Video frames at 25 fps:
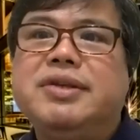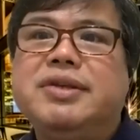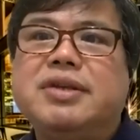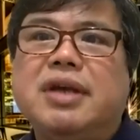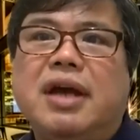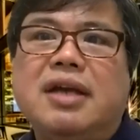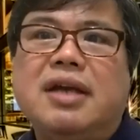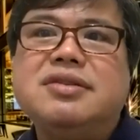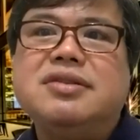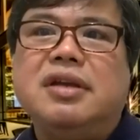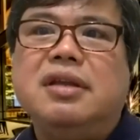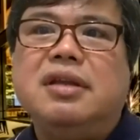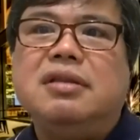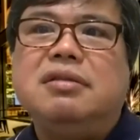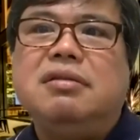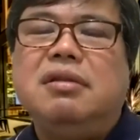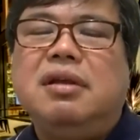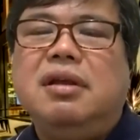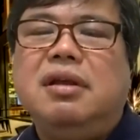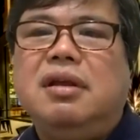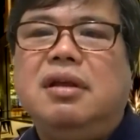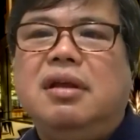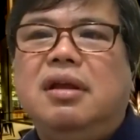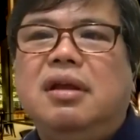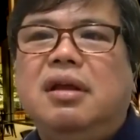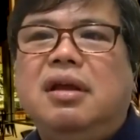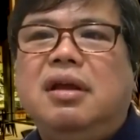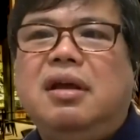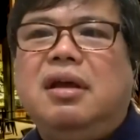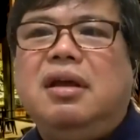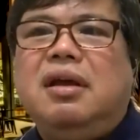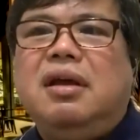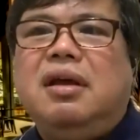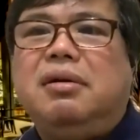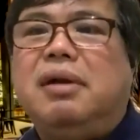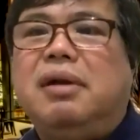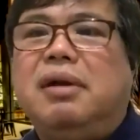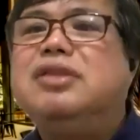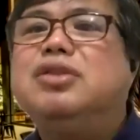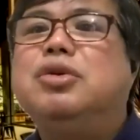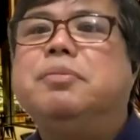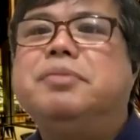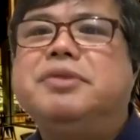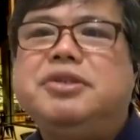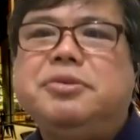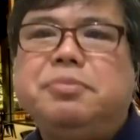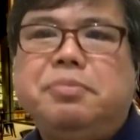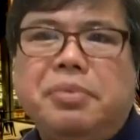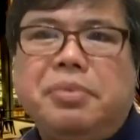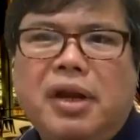ask it. Rite of
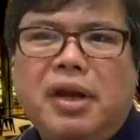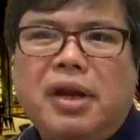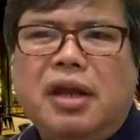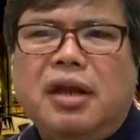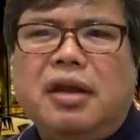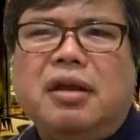Spring,